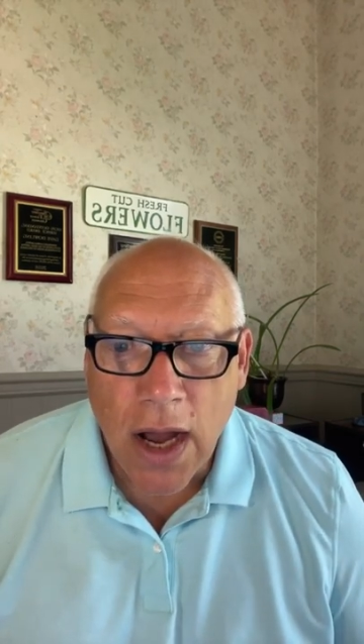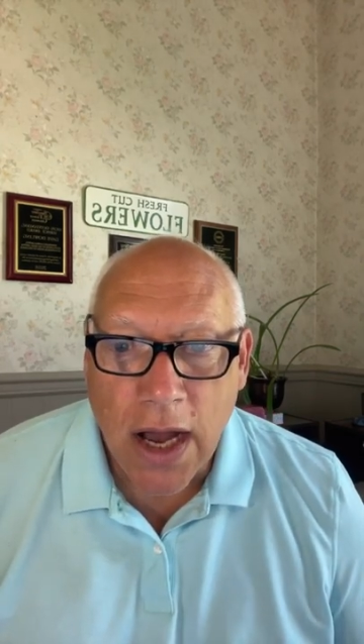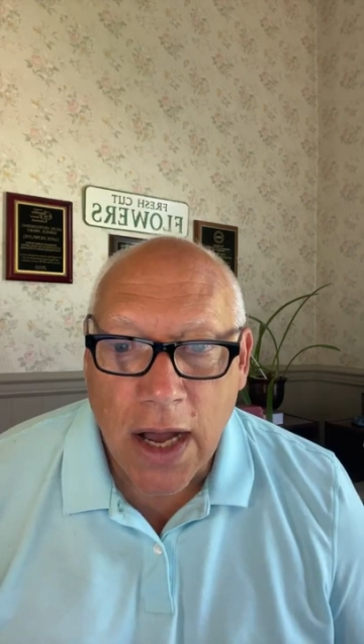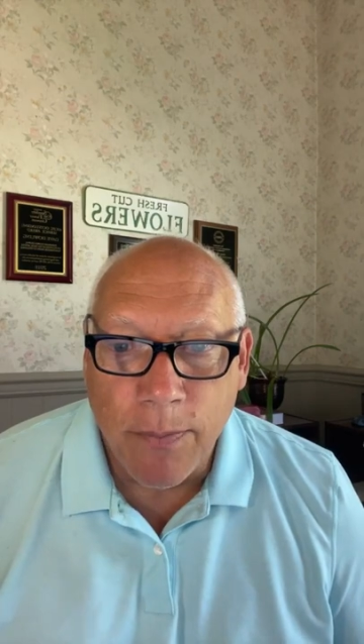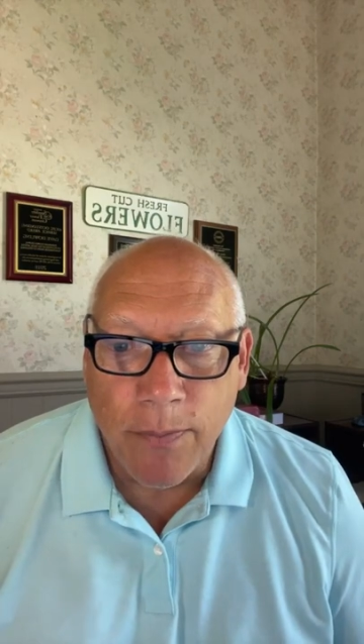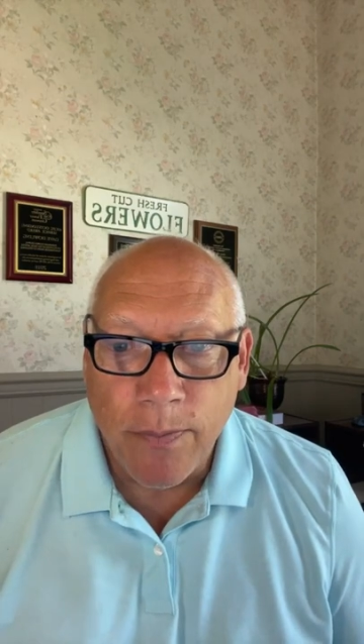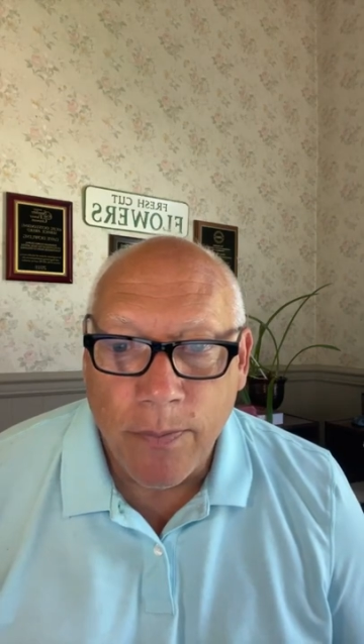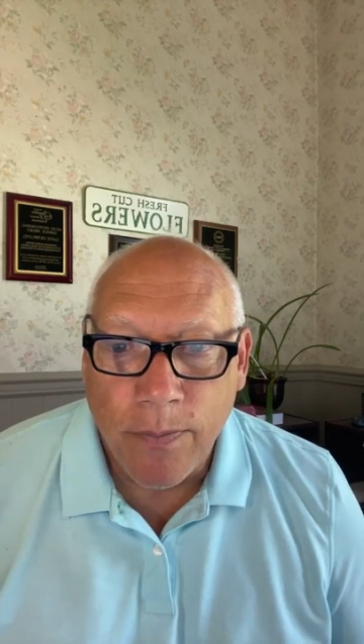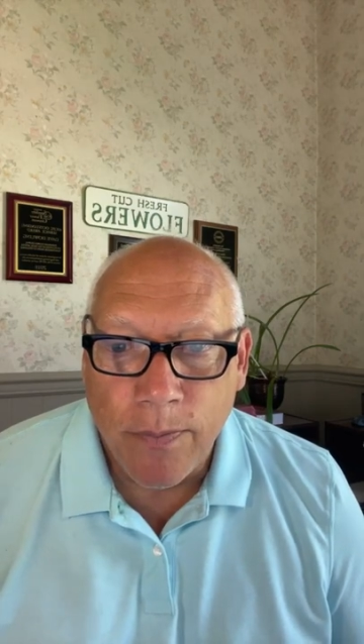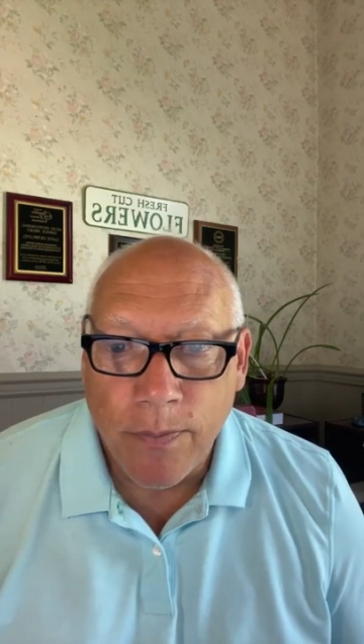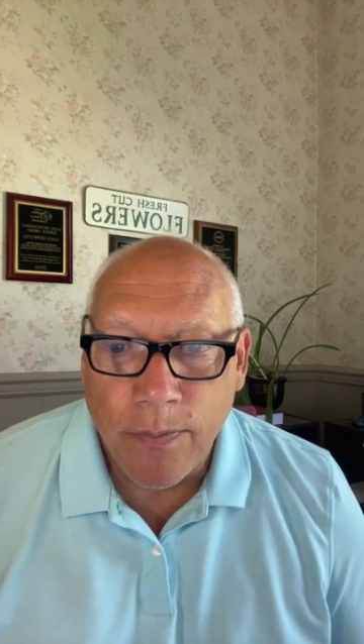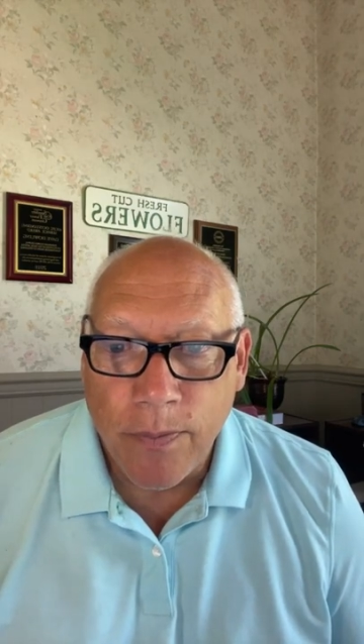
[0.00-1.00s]
Um,
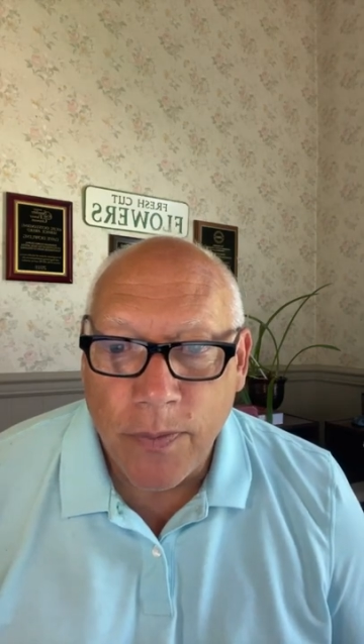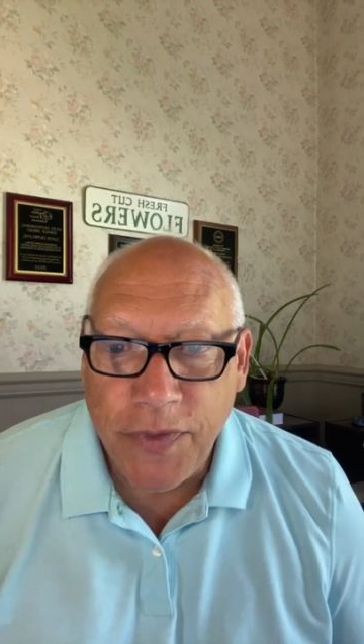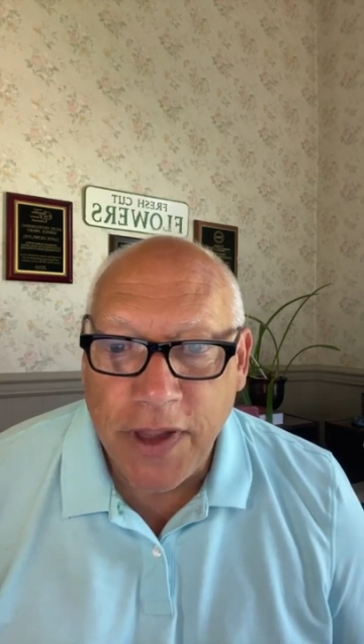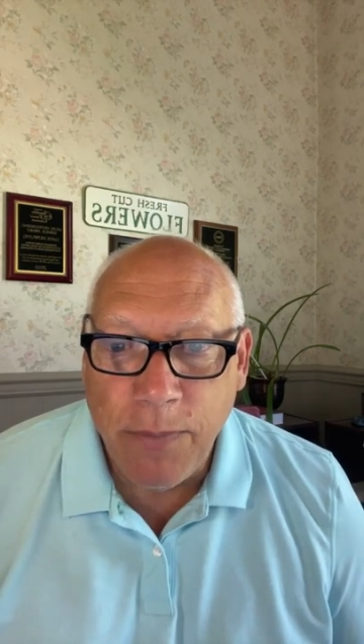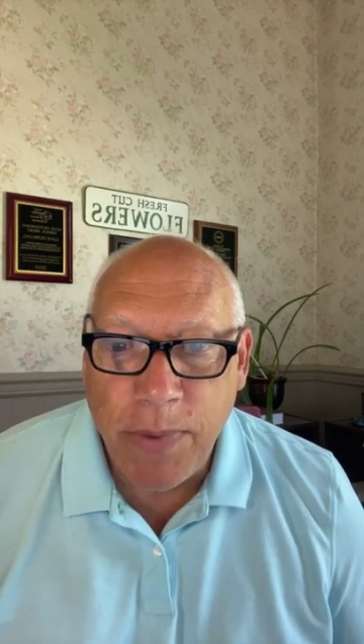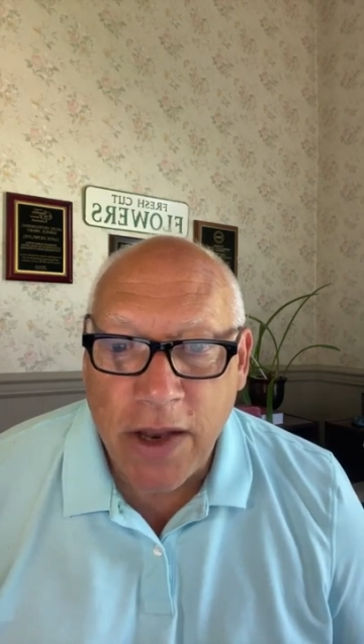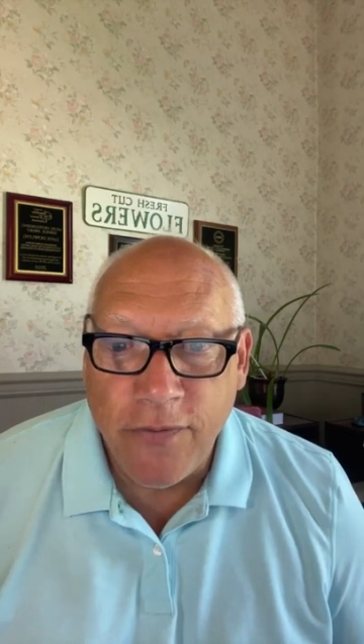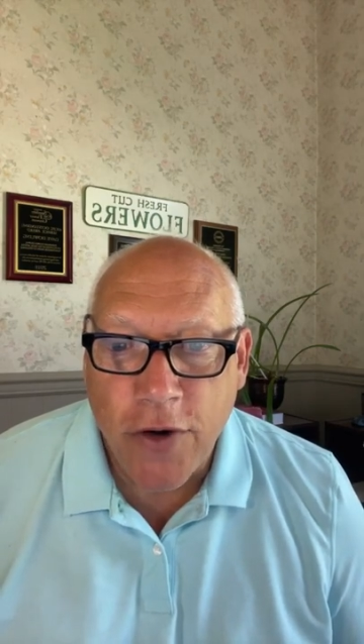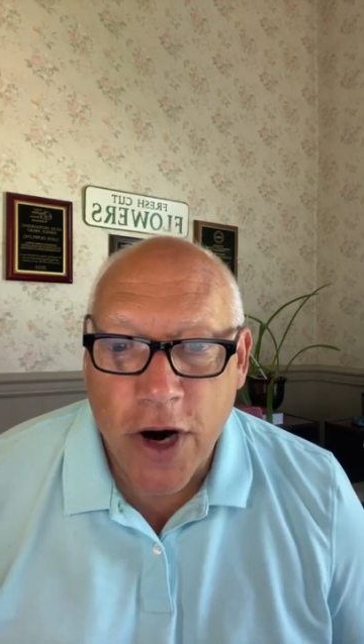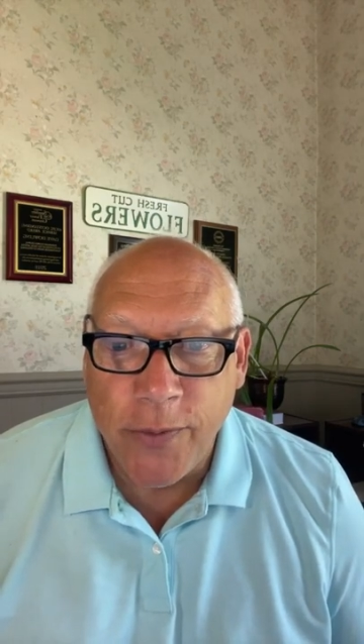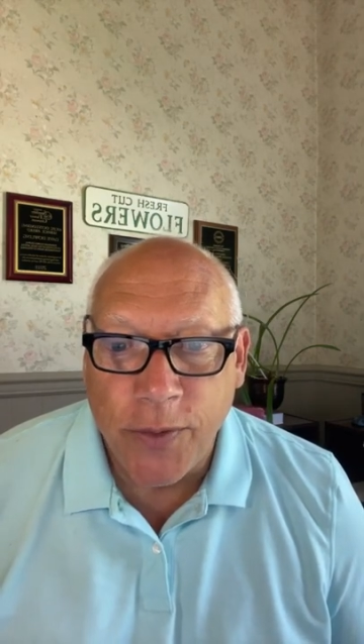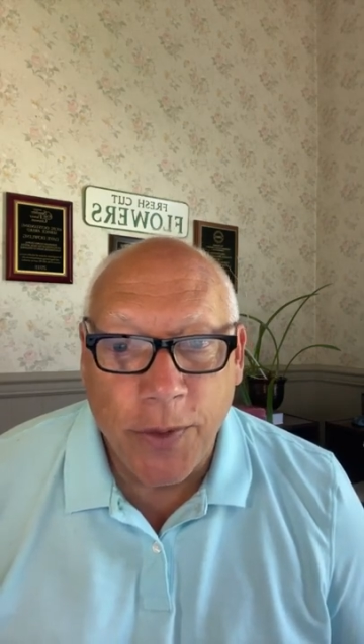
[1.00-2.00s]
Thigpen
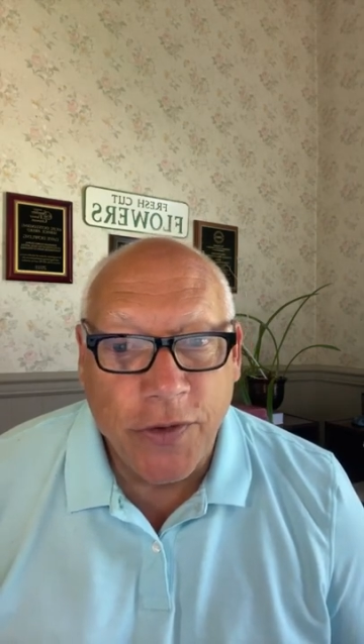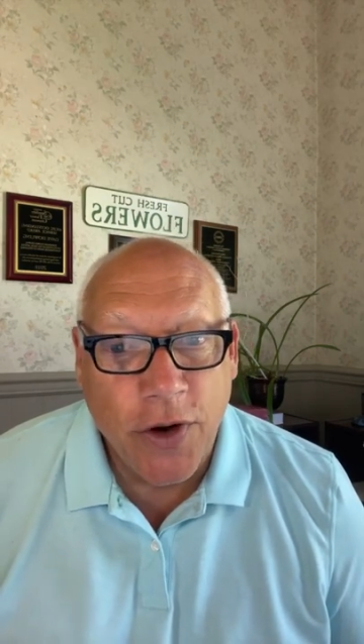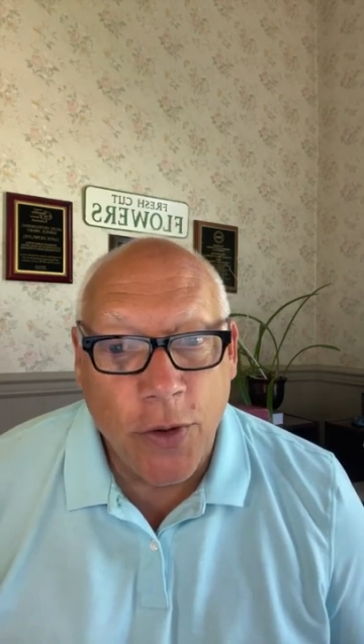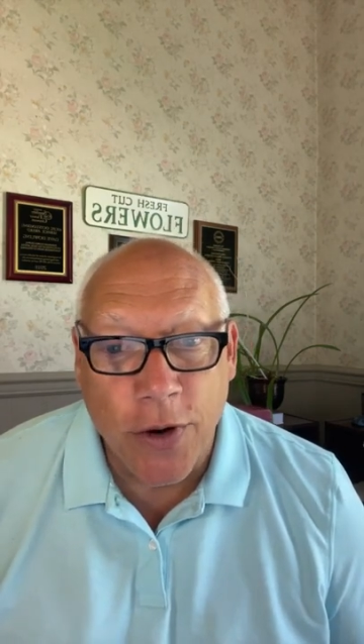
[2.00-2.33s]
Farms wants